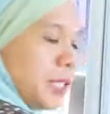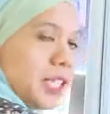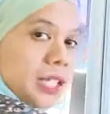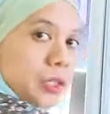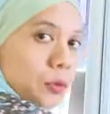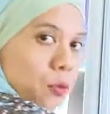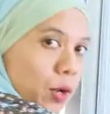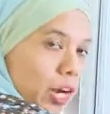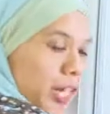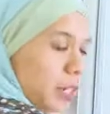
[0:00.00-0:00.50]

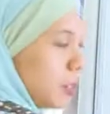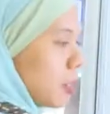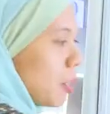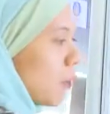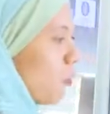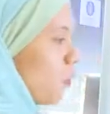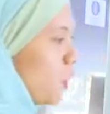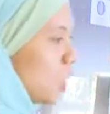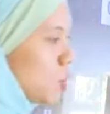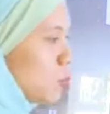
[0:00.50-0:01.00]
P1,
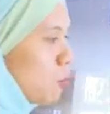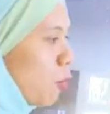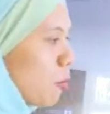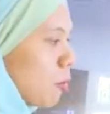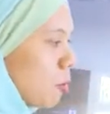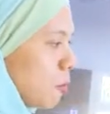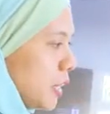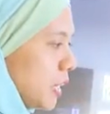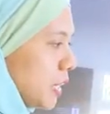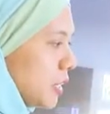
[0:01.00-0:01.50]
first
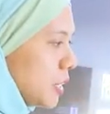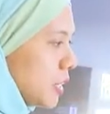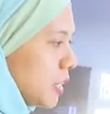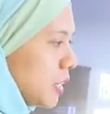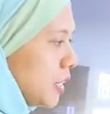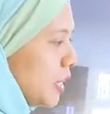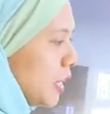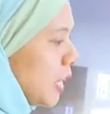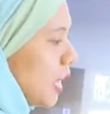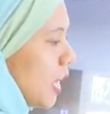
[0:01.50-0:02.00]

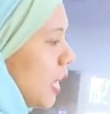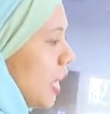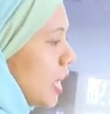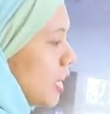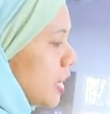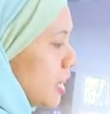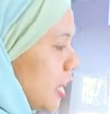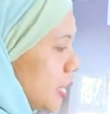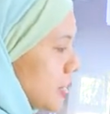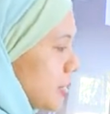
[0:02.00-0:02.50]
probability,
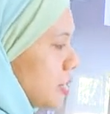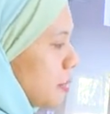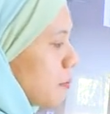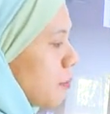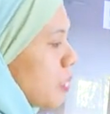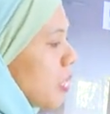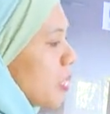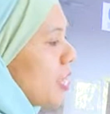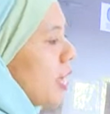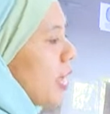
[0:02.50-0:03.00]

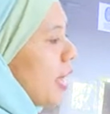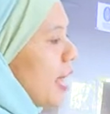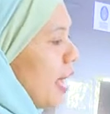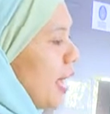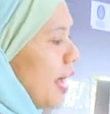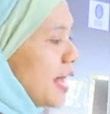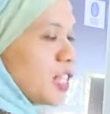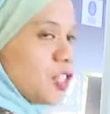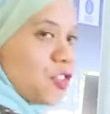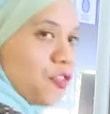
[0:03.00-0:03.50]
customer
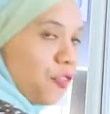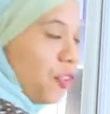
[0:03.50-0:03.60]
has